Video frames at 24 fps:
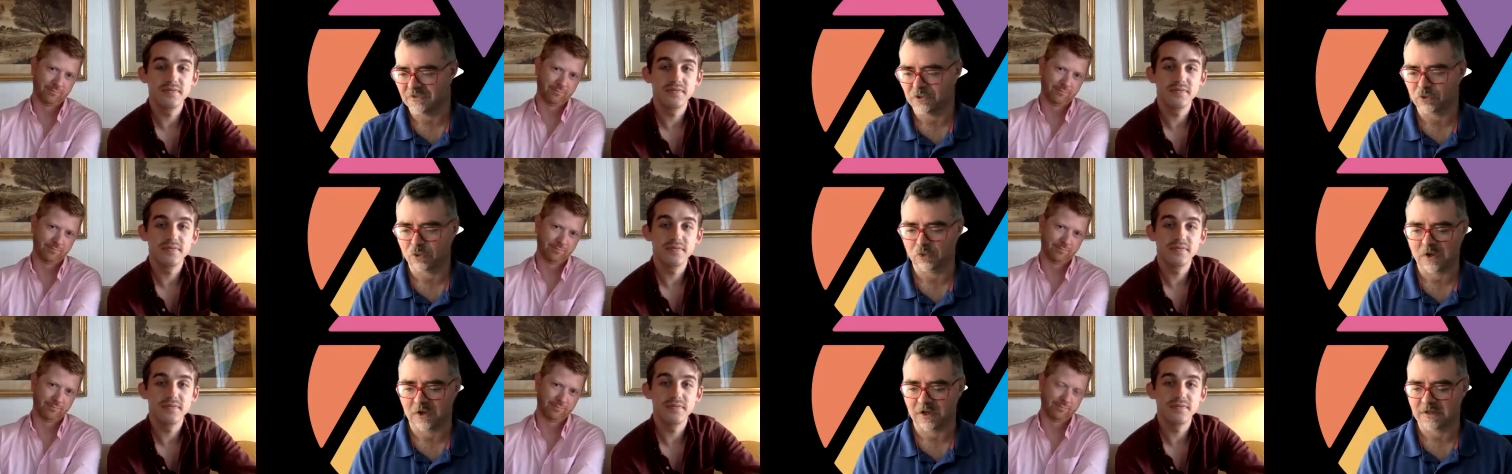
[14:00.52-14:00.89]
Speaker 1: the
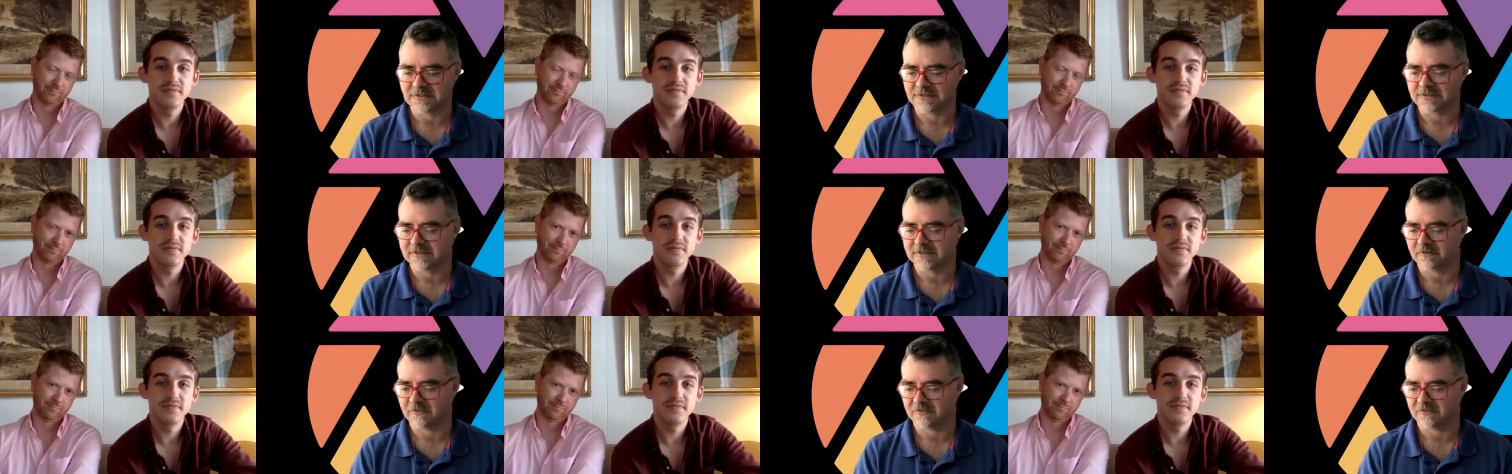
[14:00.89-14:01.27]

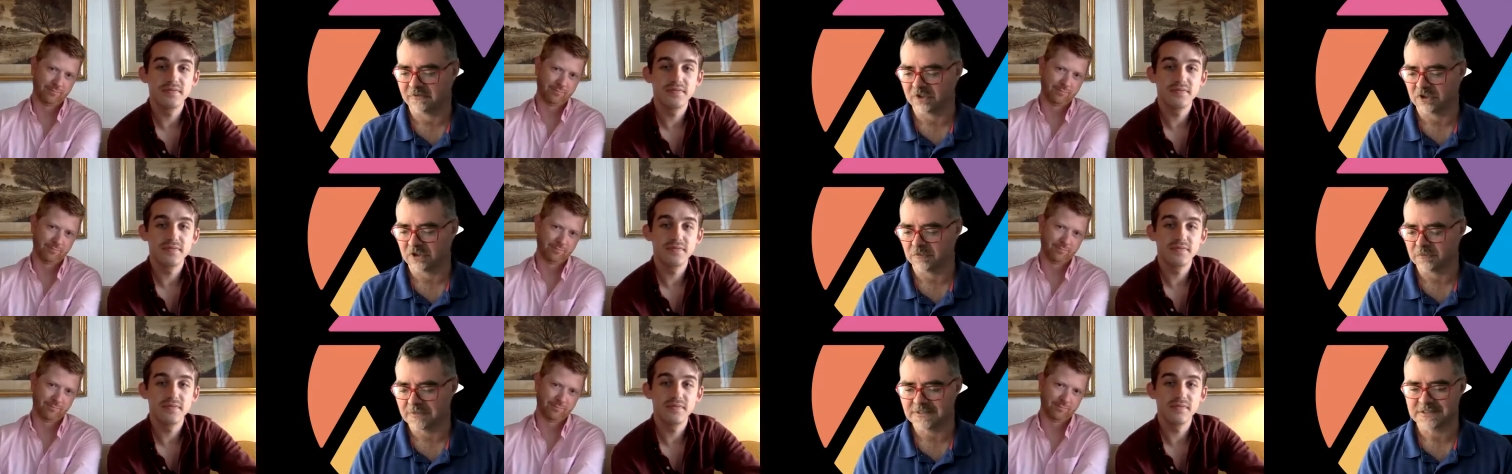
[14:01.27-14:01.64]
crux of the
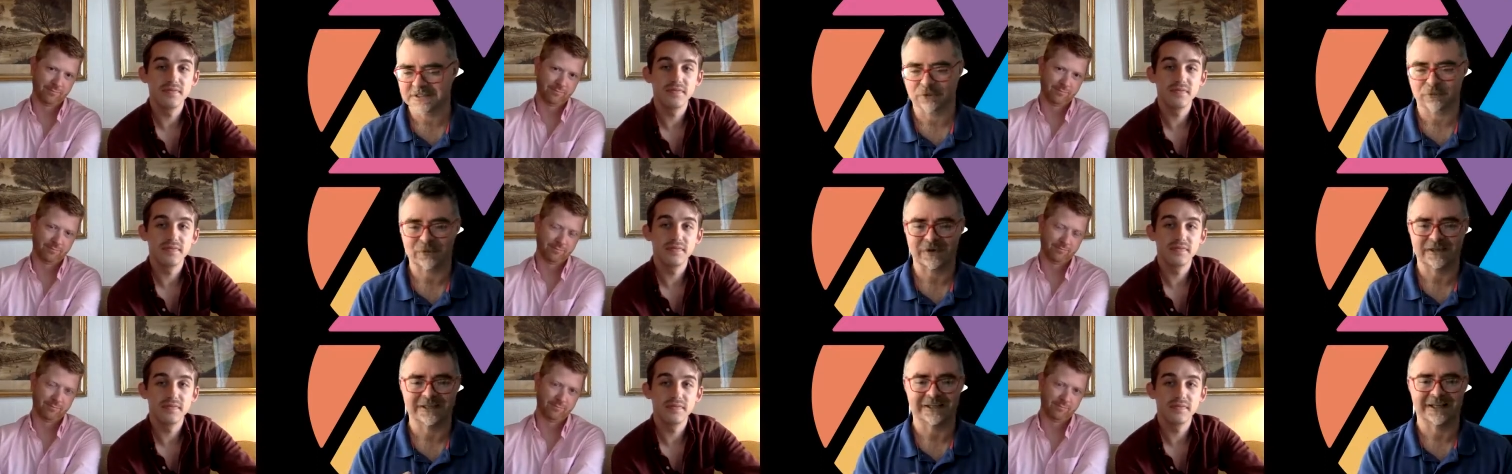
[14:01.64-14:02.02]
film is the
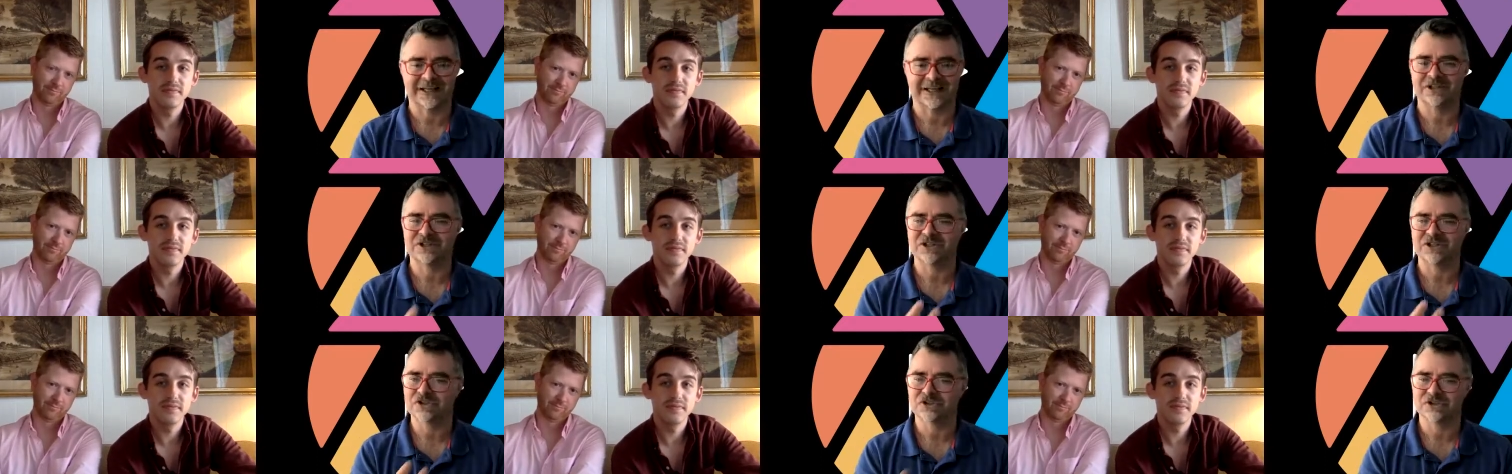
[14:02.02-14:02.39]

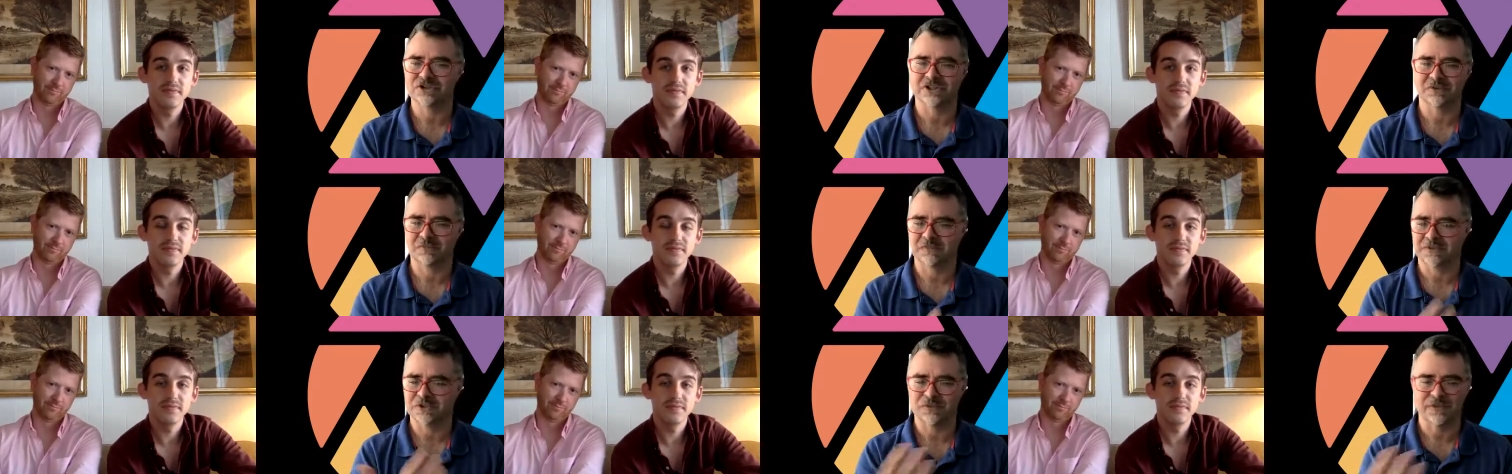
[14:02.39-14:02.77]

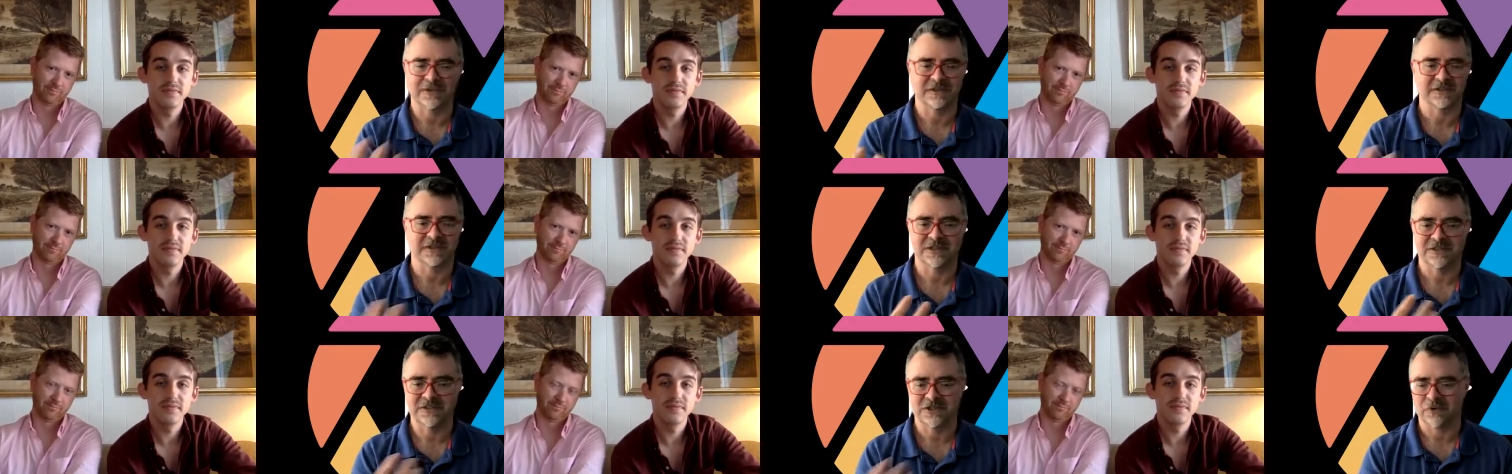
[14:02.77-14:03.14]
relationship
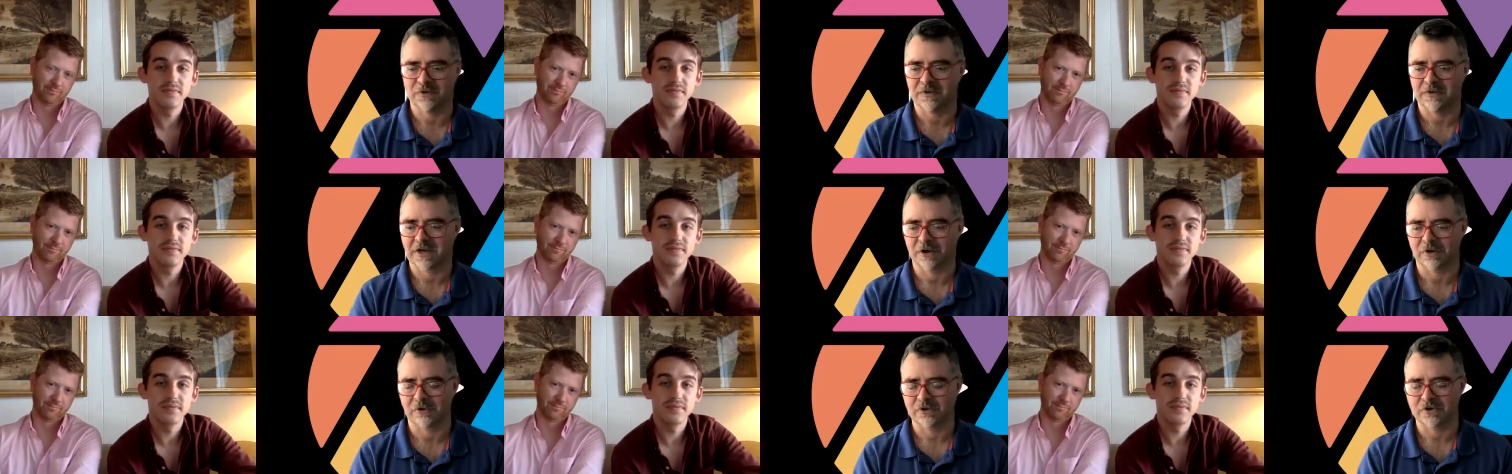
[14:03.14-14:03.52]
between these two
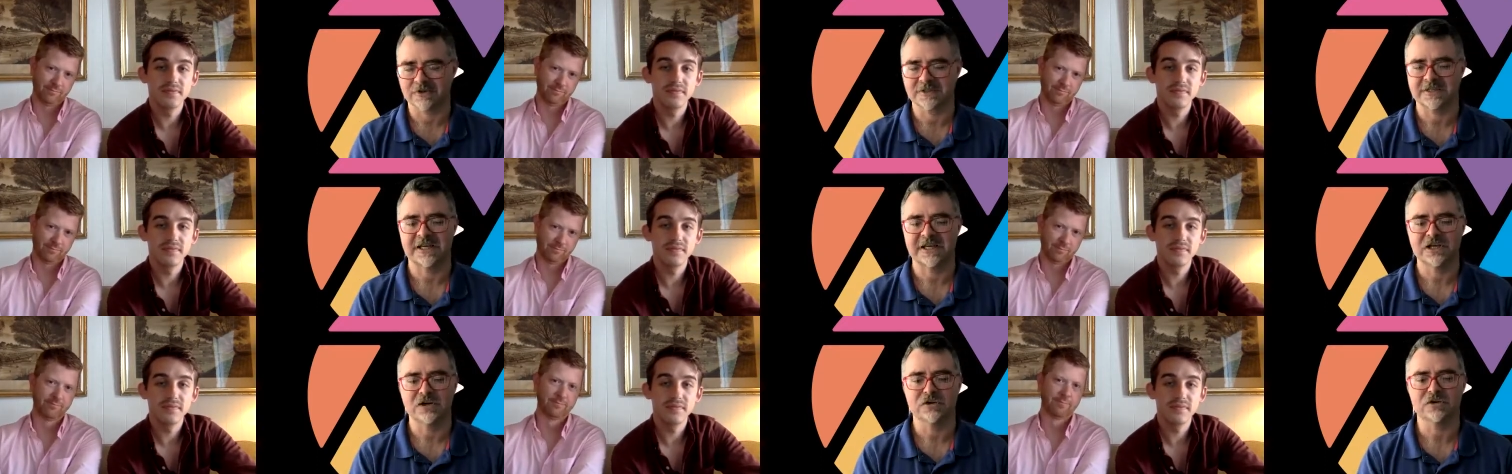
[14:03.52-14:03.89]
characters.
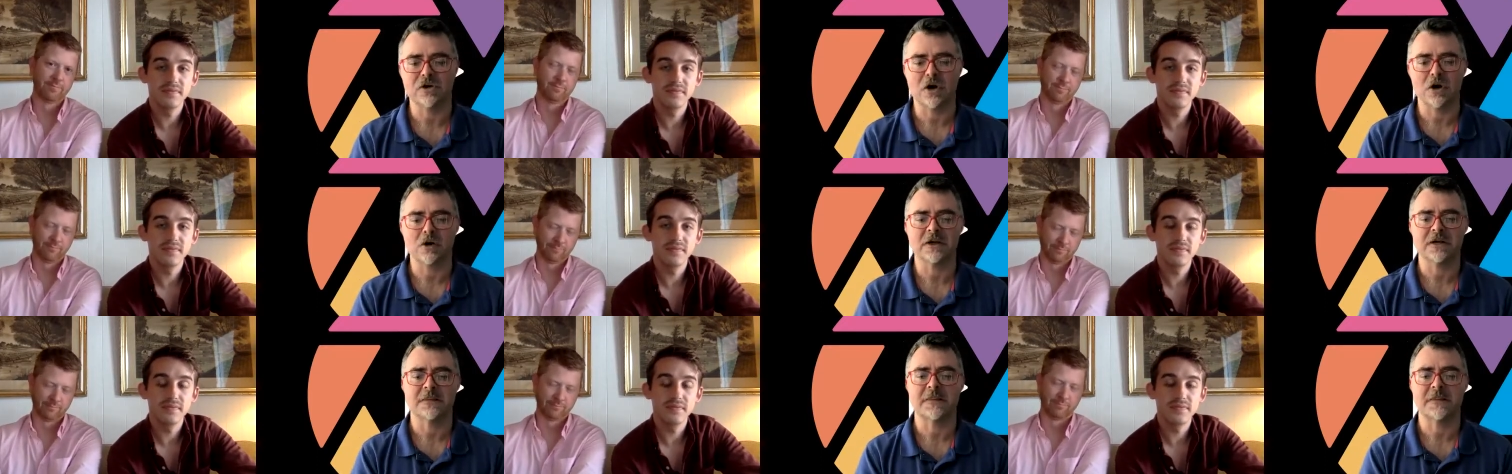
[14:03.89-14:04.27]
Can you
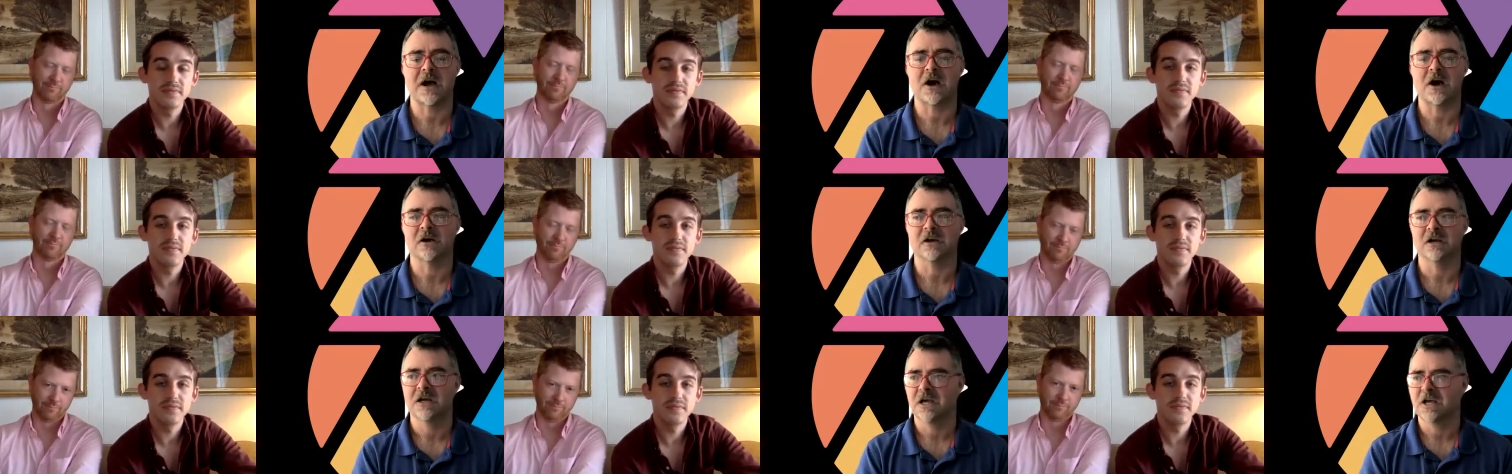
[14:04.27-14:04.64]
talk
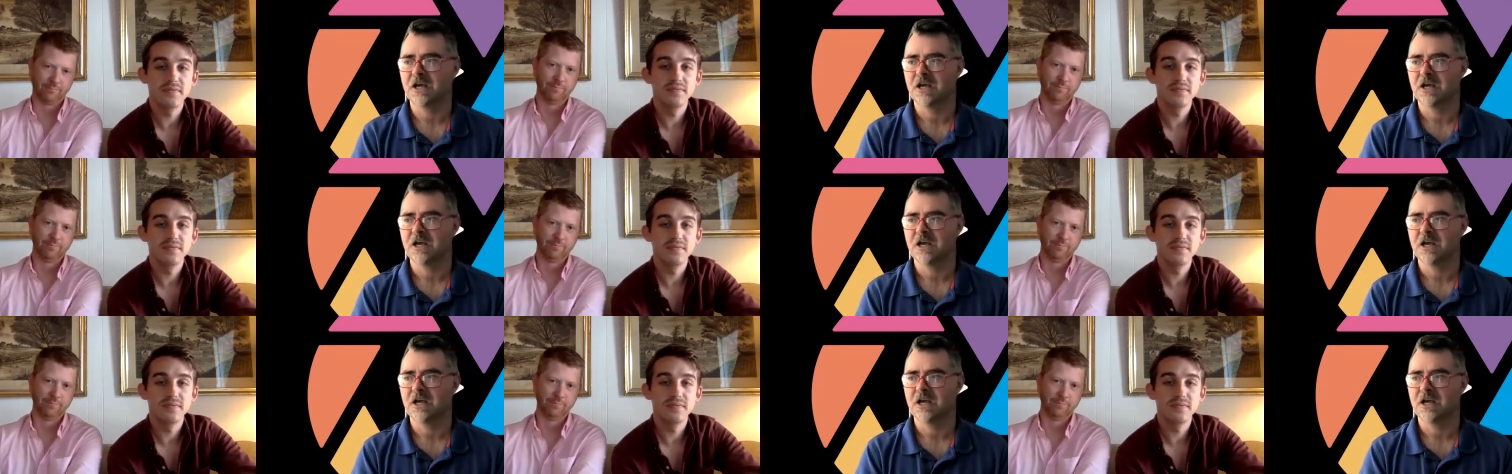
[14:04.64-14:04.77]
about